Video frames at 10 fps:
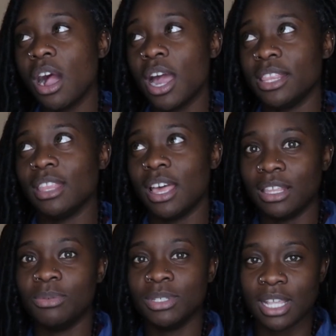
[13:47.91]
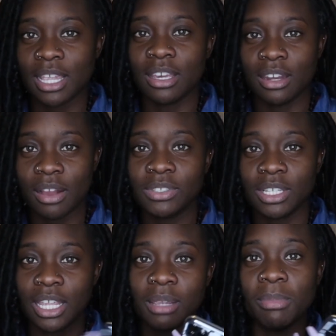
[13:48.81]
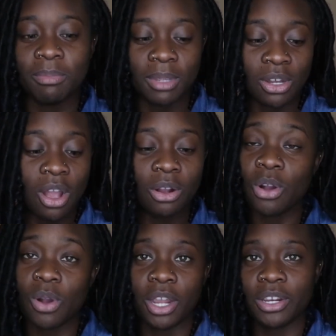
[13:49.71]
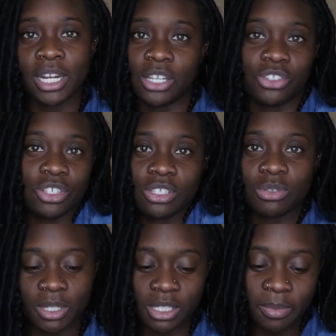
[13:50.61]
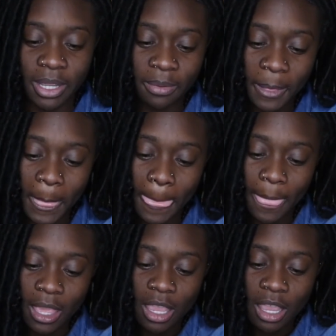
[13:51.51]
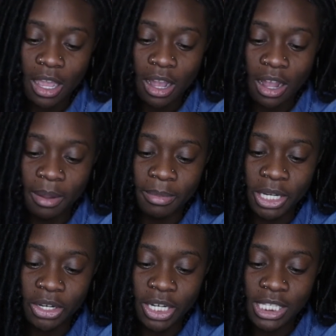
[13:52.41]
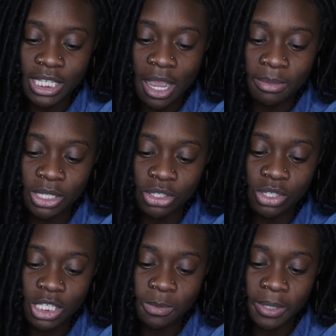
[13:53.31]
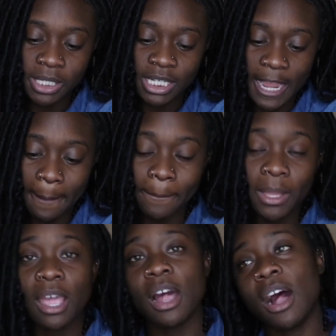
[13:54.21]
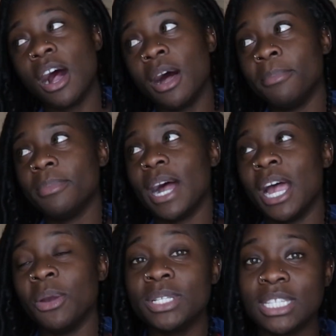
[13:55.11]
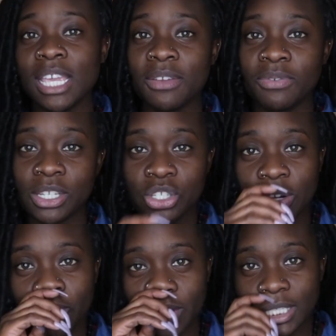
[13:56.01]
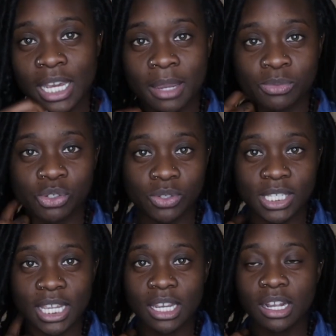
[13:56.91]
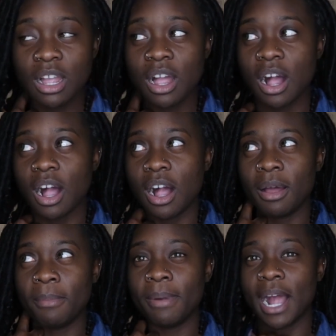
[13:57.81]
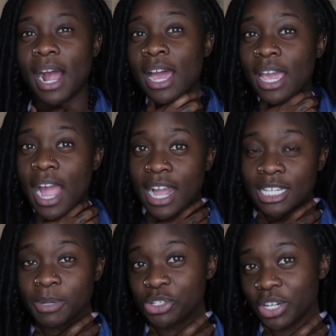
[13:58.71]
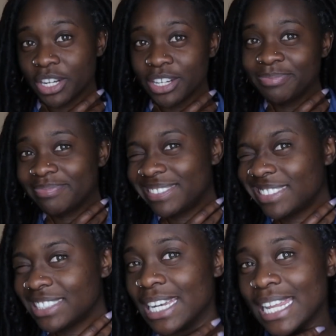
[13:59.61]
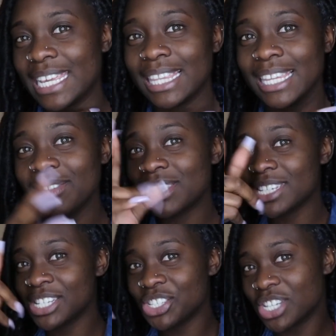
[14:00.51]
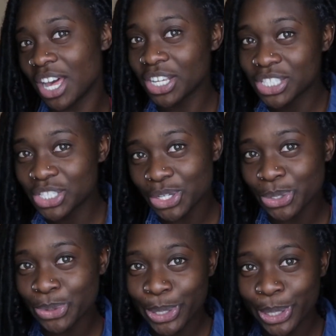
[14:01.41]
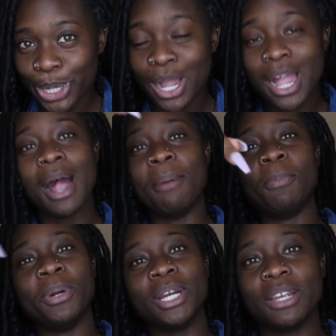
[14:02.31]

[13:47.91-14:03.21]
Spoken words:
and that was like enough to like make me not go hungry, and I just went to bed. Ingredients, how many juices per day? I would say if it is your first time juicing, I asked my trainer, and Nikki Lips, shout out to you, girl. I'm gonna put her